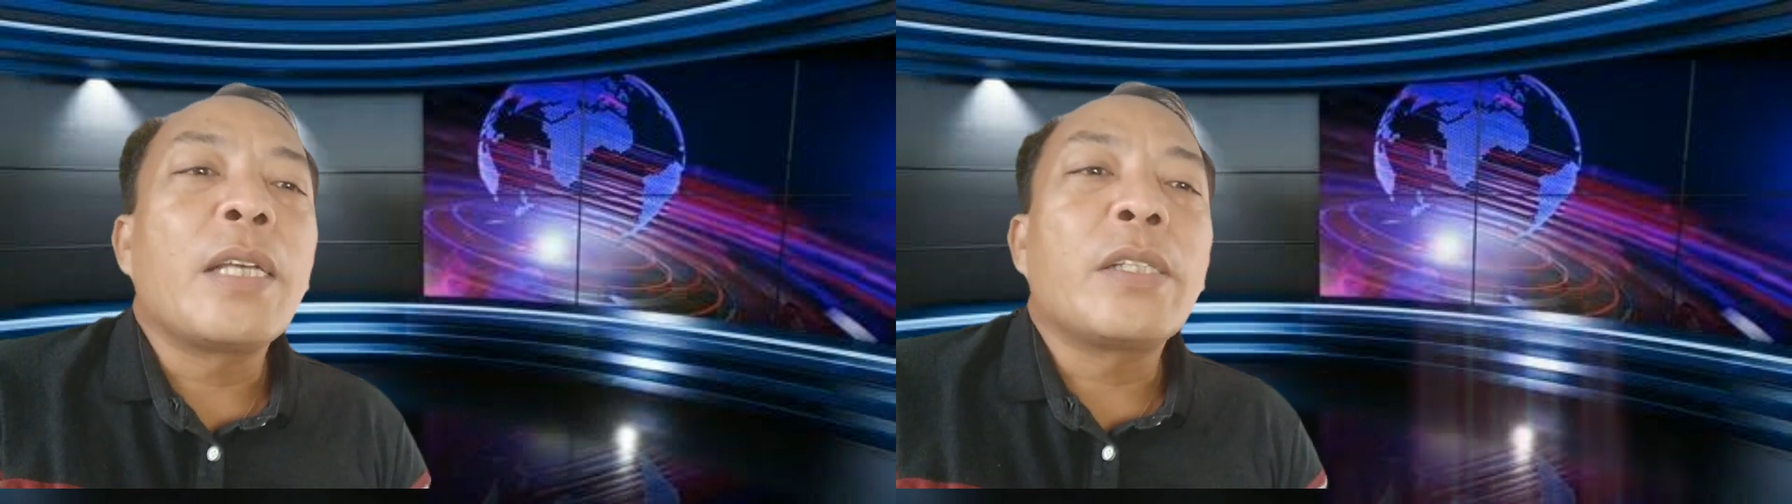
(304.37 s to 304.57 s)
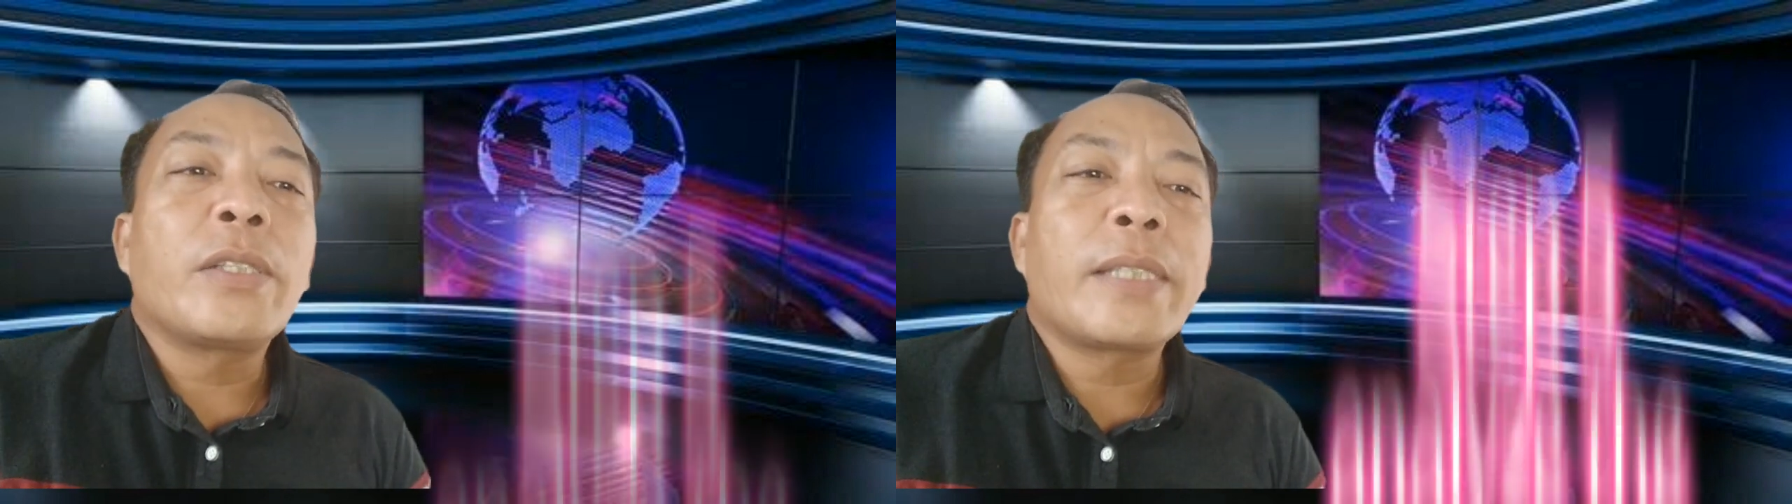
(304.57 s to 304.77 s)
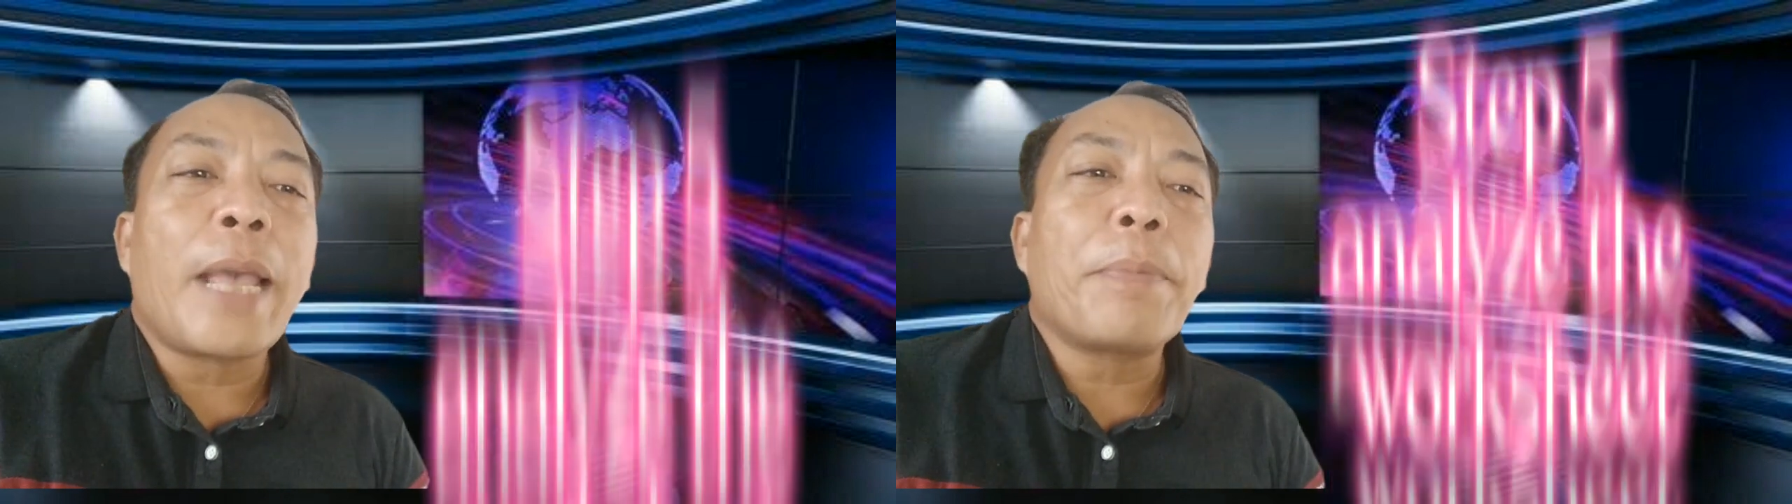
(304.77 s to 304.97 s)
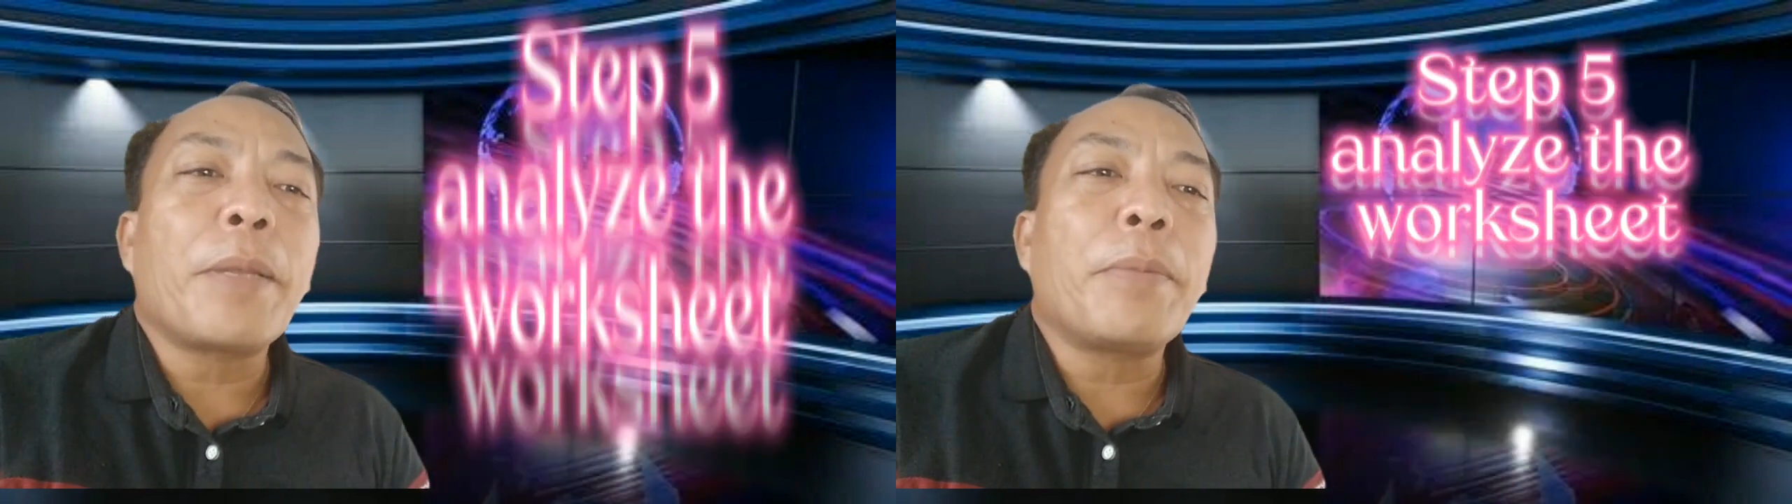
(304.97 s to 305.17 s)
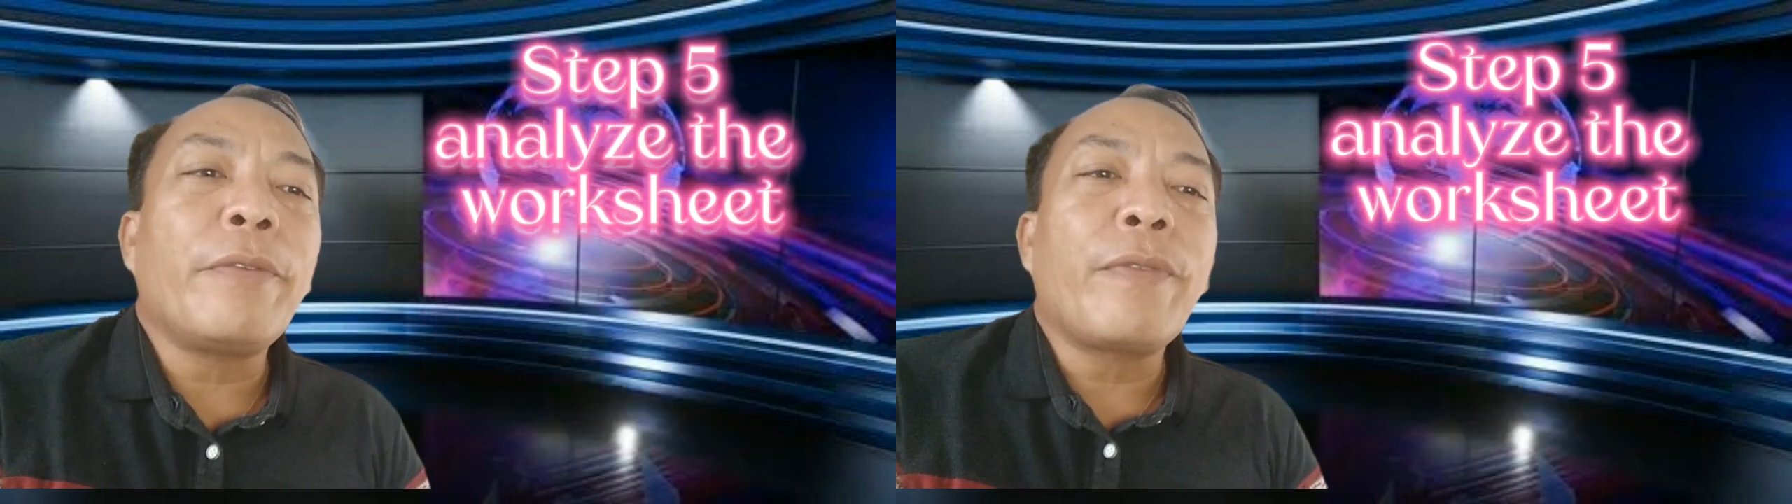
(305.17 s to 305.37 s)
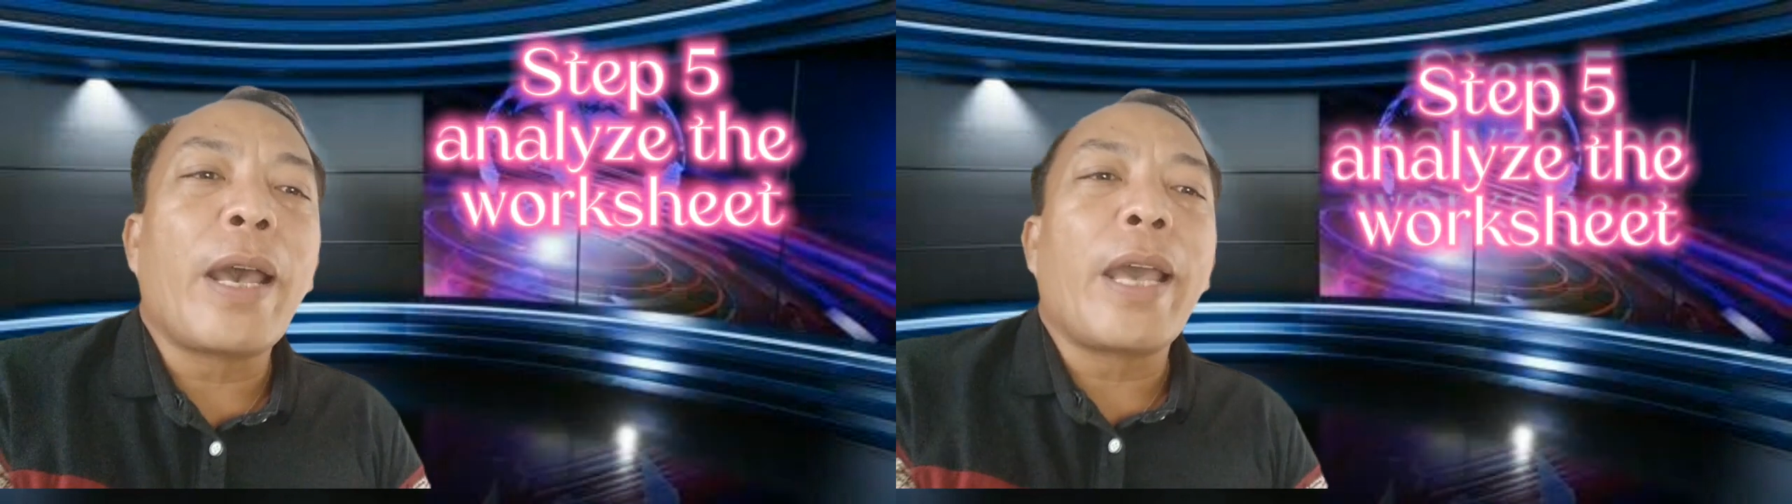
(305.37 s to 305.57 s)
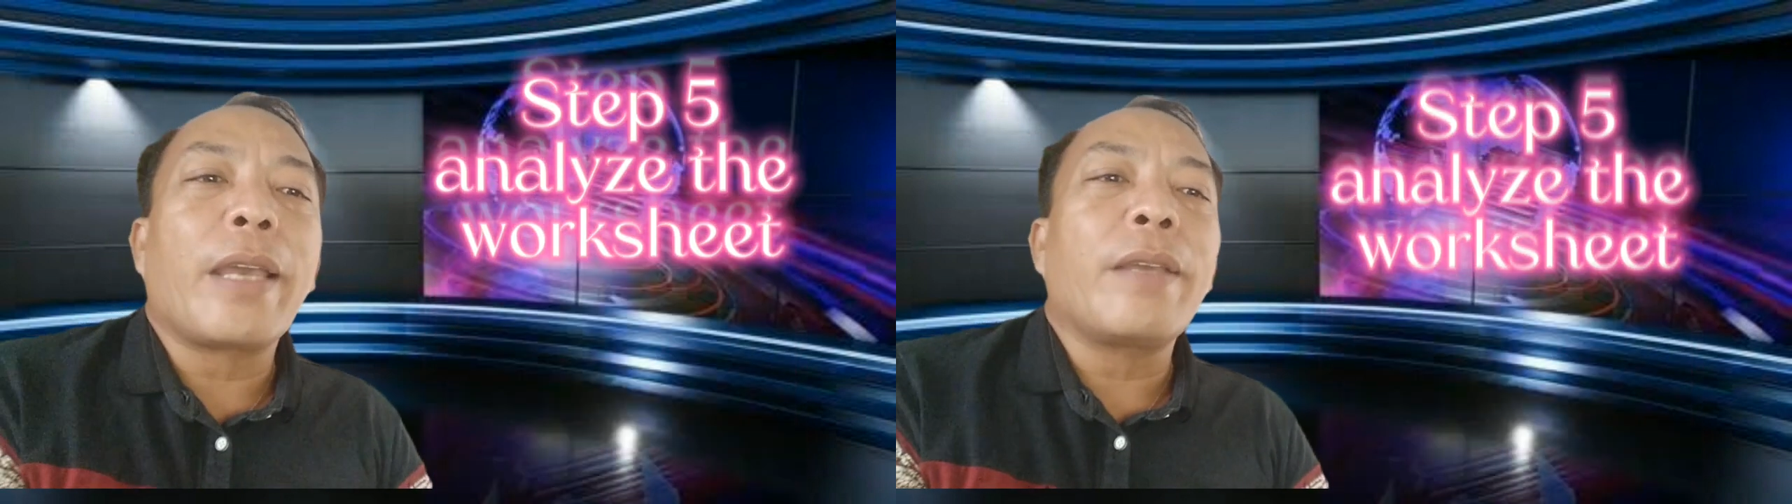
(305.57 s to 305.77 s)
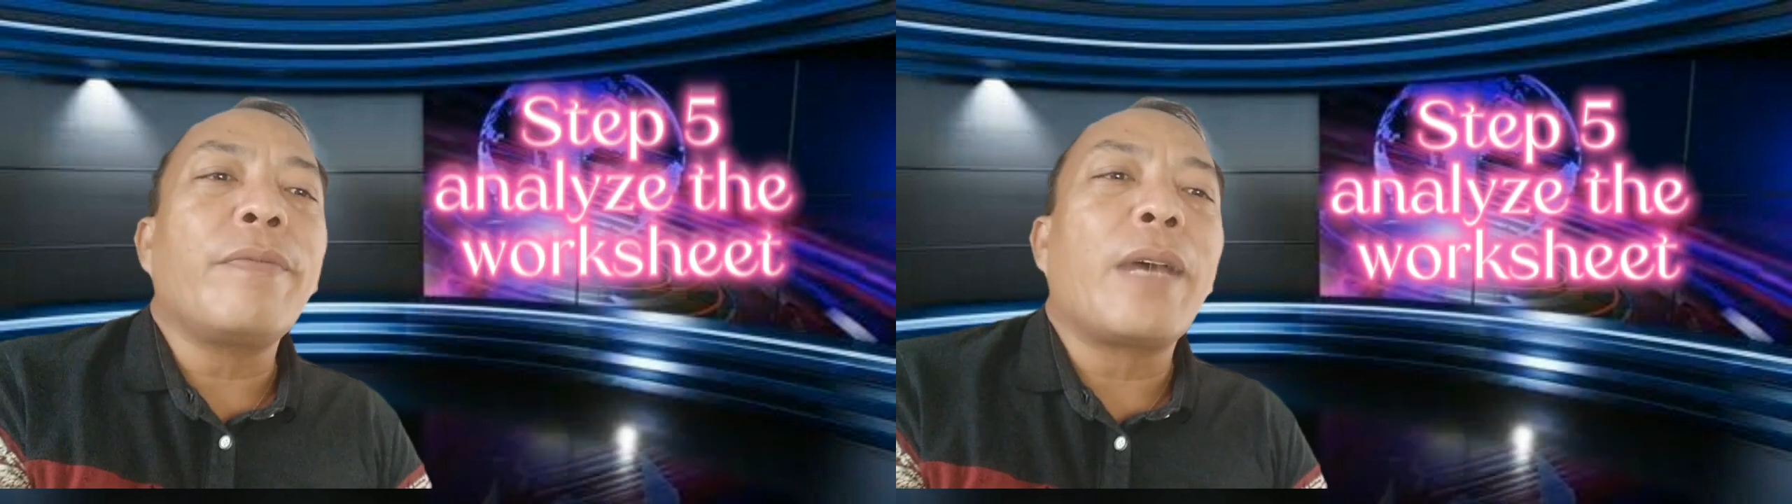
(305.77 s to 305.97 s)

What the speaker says: Step number 5,